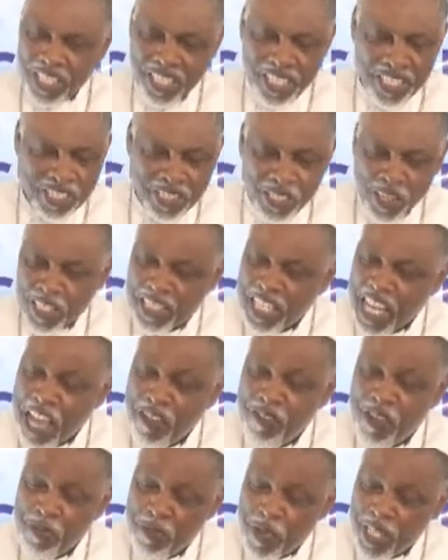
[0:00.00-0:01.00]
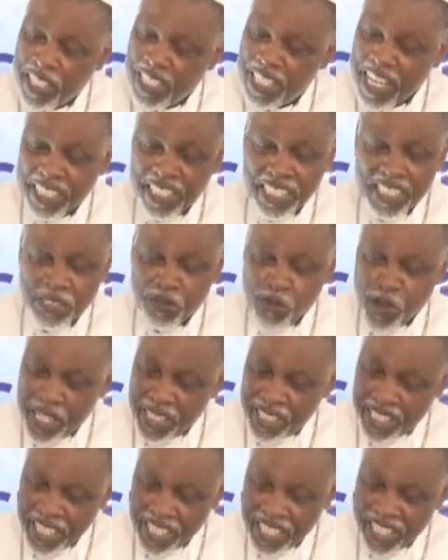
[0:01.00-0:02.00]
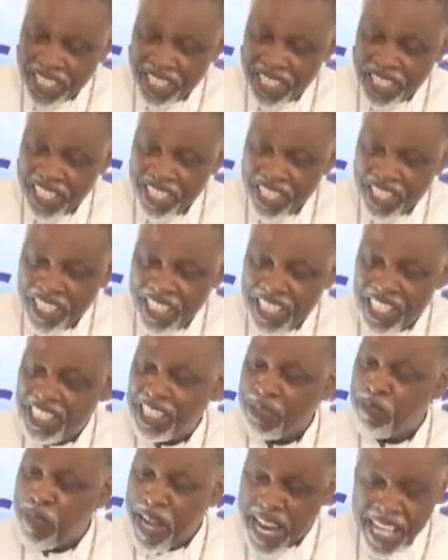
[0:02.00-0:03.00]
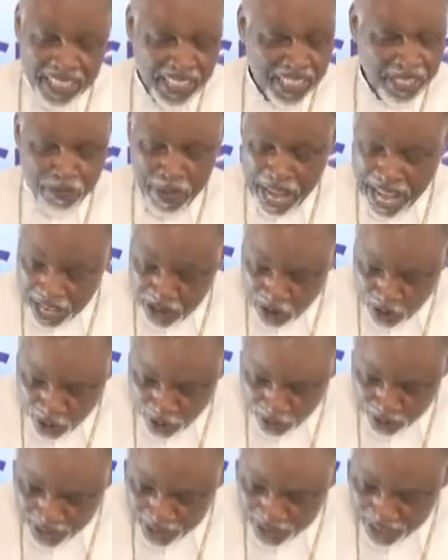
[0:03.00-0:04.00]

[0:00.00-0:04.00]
It's not everybody that is worthy is blessed by God.